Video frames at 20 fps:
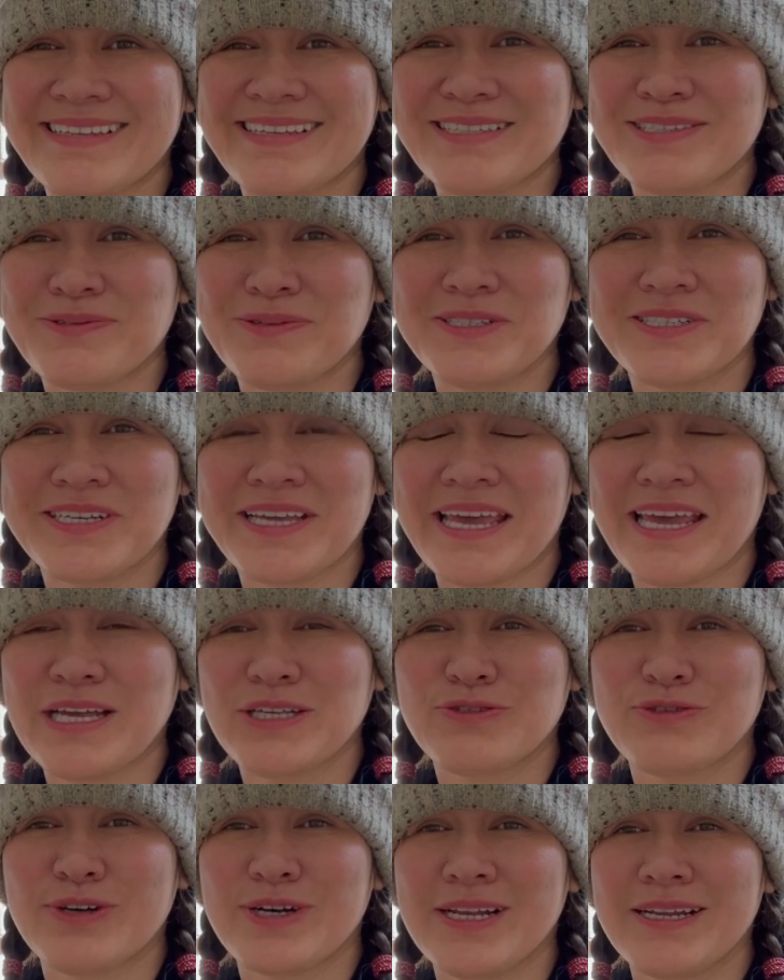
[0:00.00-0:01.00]
This was a cage
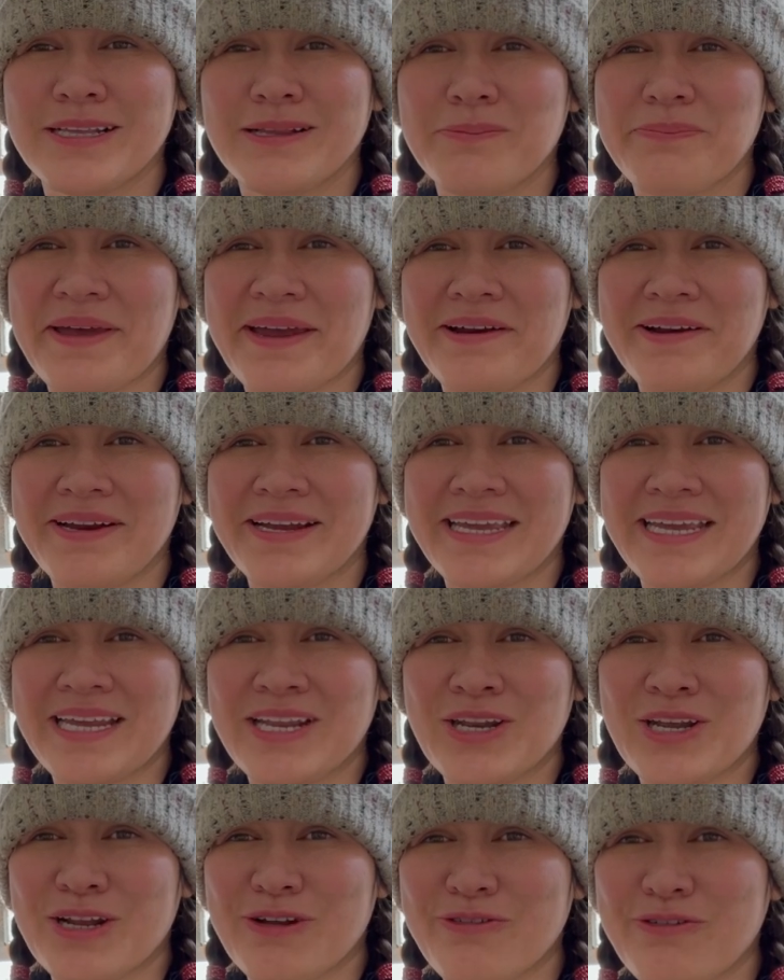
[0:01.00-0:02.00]
for a little
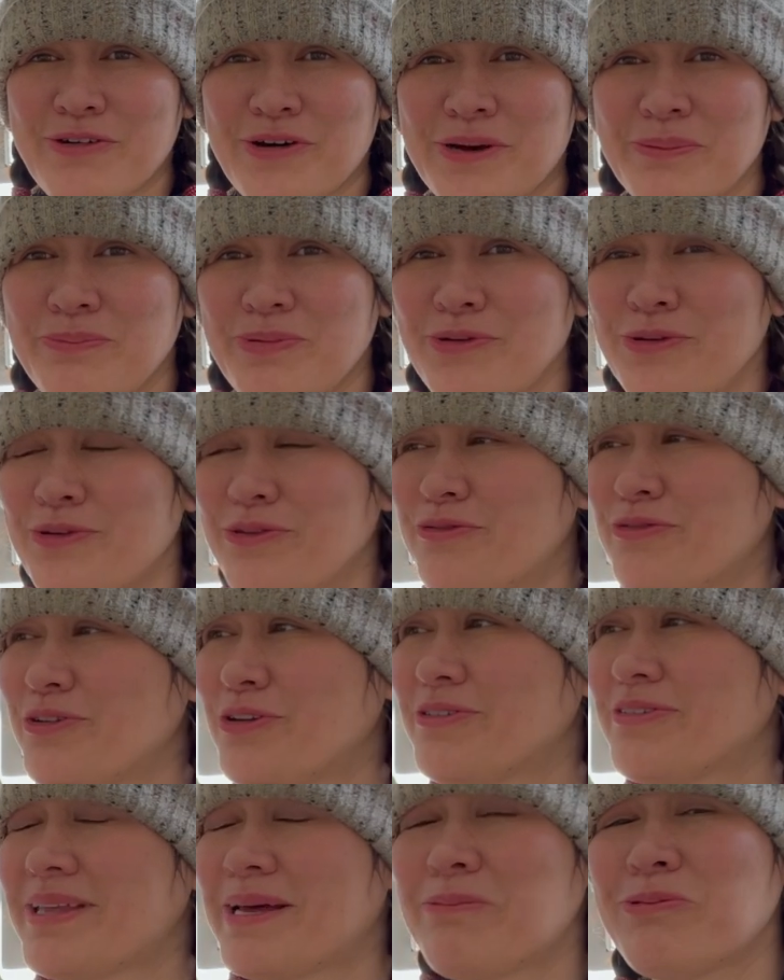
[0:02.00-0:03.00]
parakeet, not for a
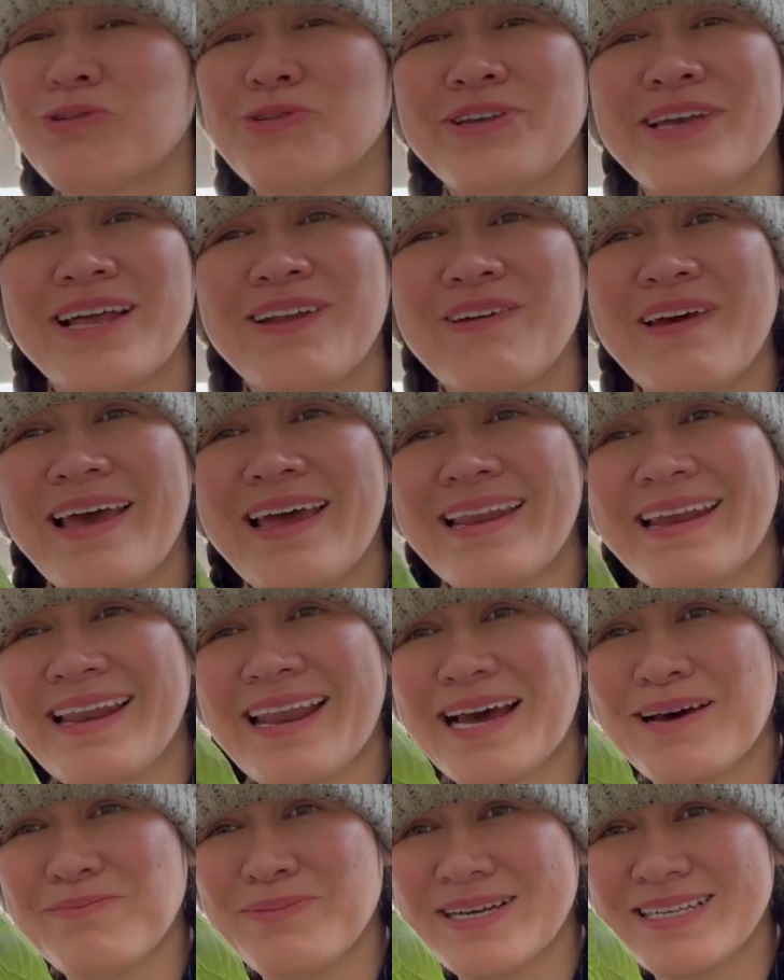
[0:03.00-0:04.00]
beautiful double yellow-headed
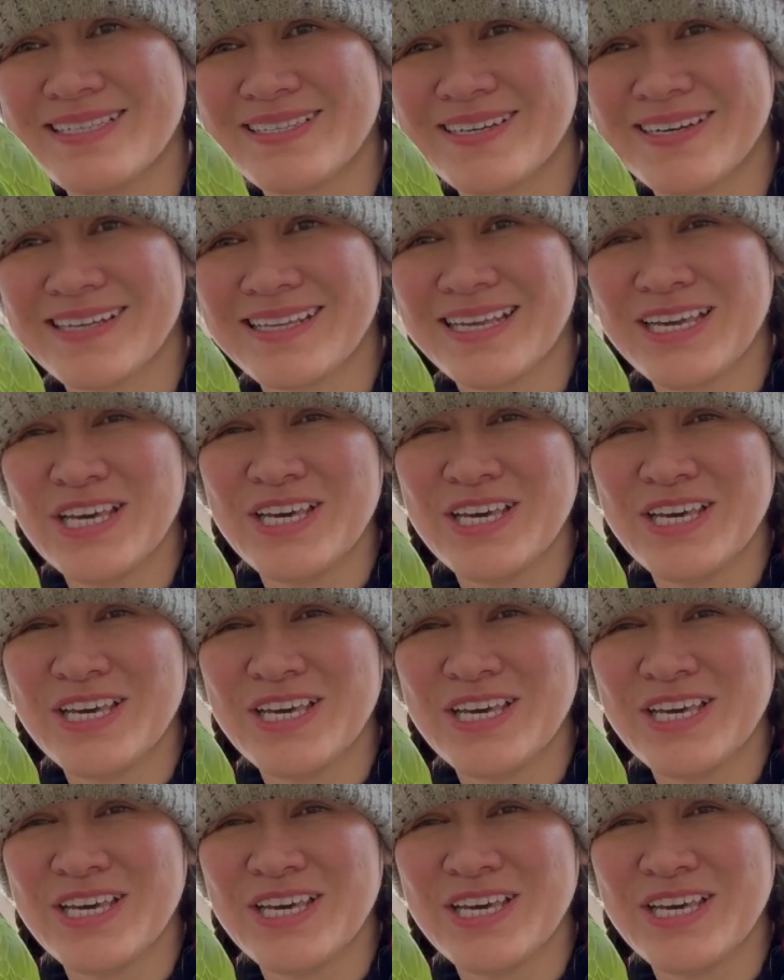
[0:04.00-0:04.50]
Amazon.